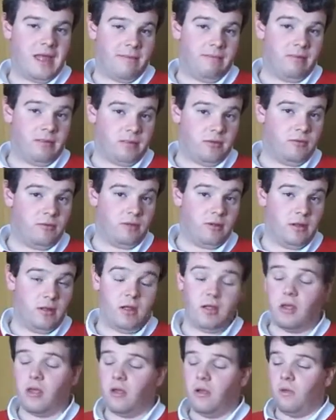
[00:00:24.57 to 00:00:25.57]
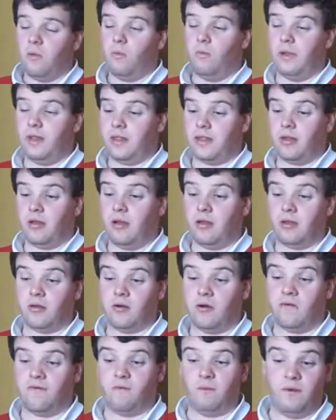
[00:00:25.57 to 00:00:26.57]
episode, we start
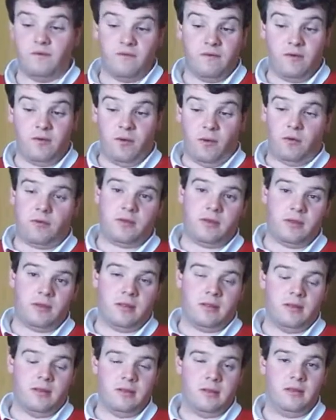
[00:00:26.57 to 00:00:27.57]
off with Doctor